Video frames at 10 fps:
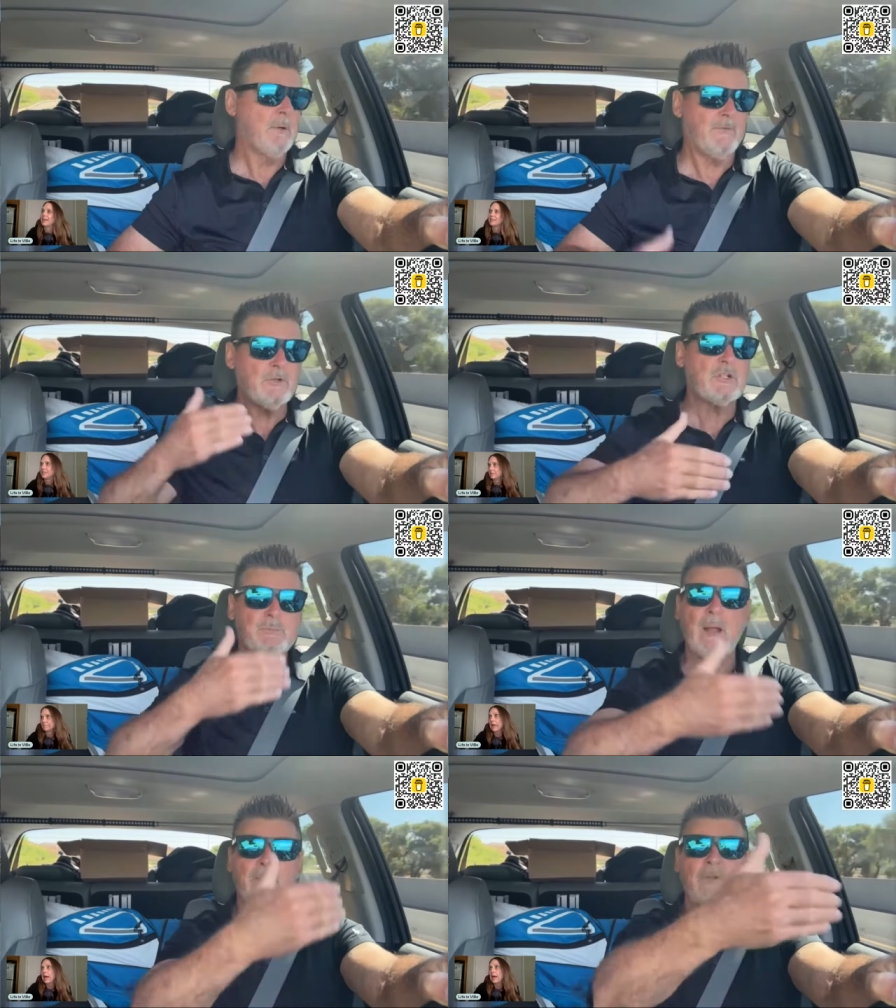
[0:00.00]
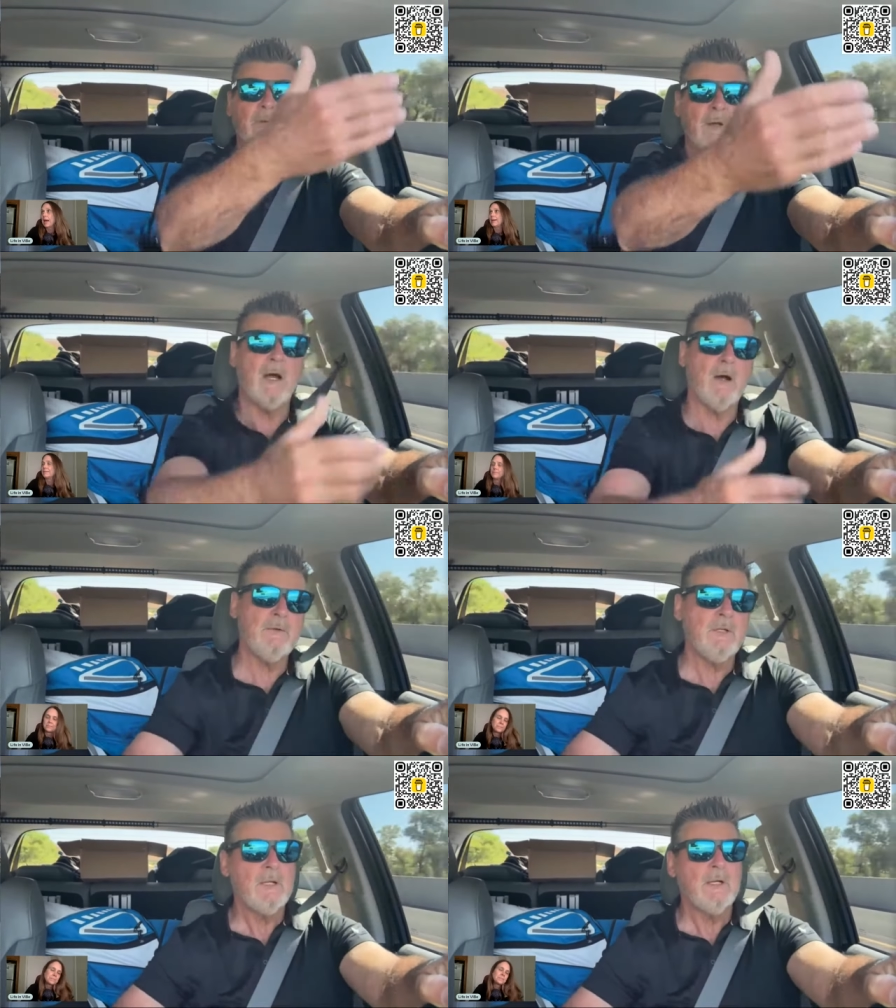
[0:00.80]
But if you're just bouncing
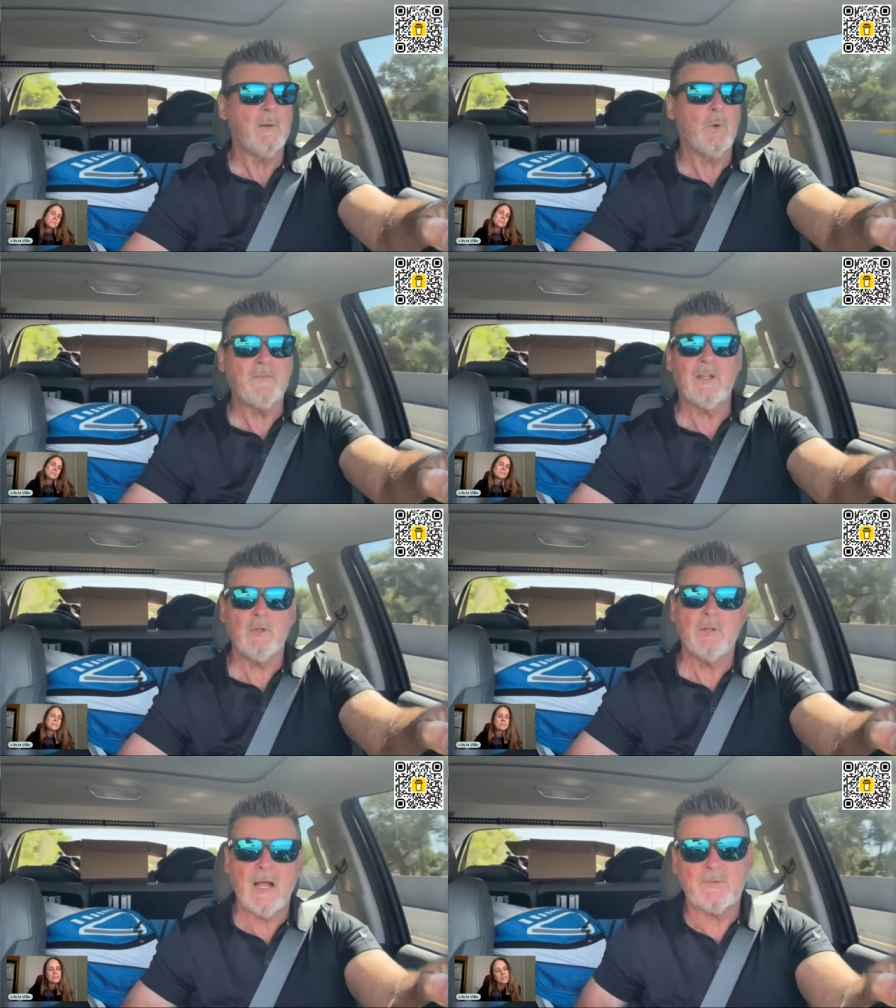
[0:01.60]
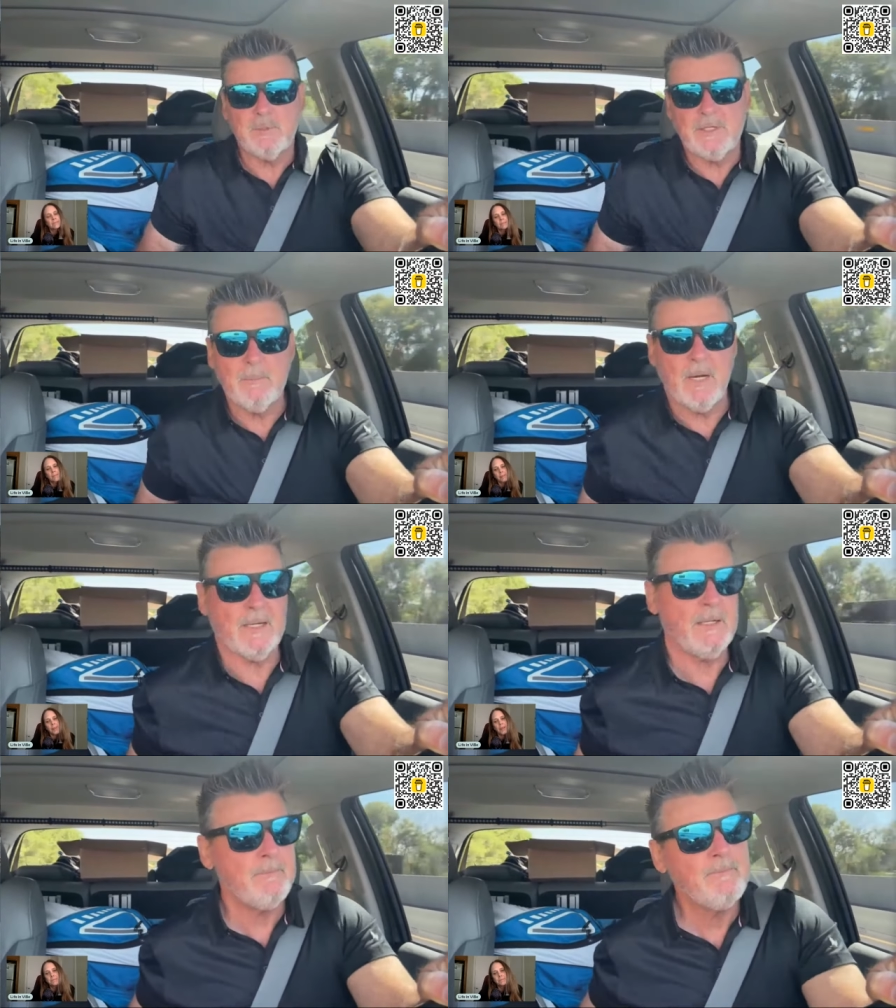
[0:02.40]
around and one thing you got's plenty of
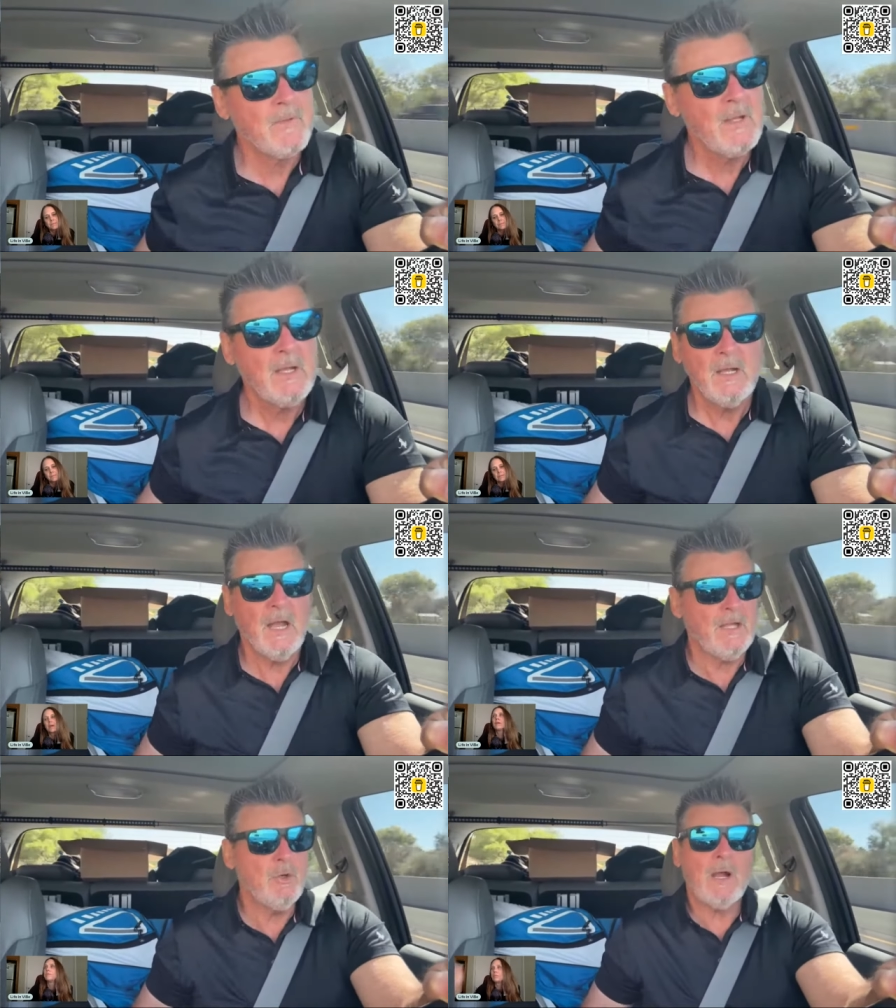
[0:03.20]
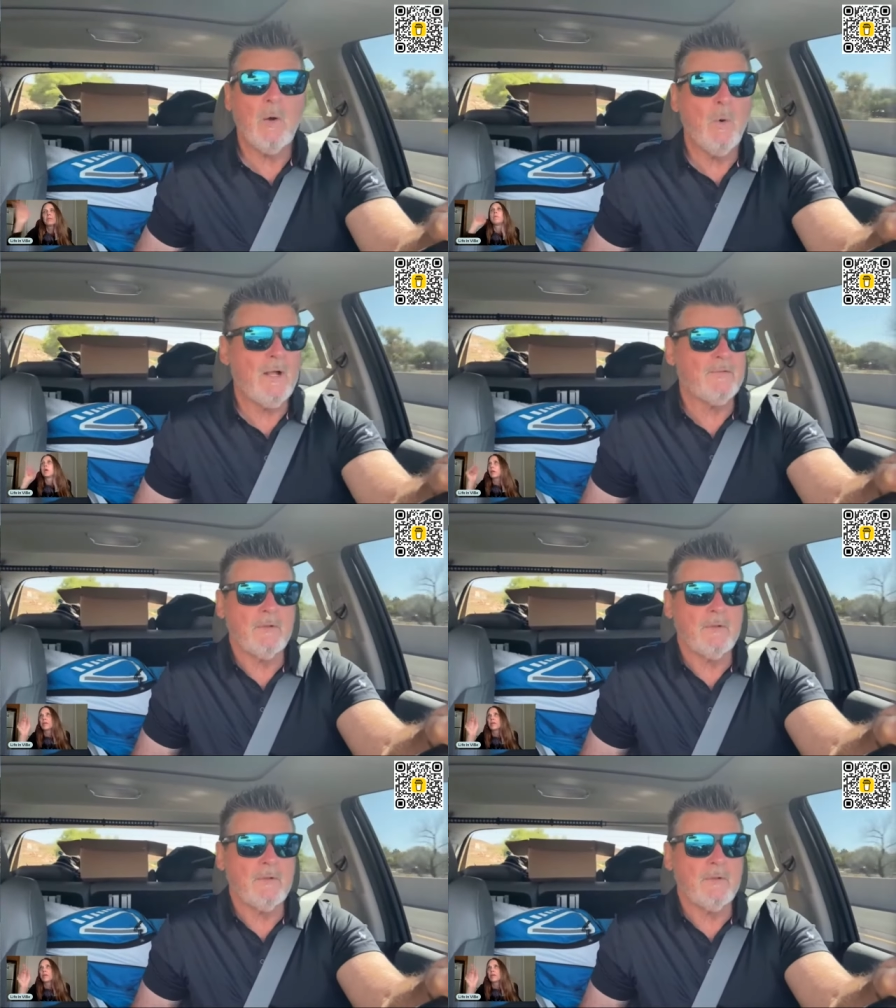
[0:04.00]
money, oh, you're out west.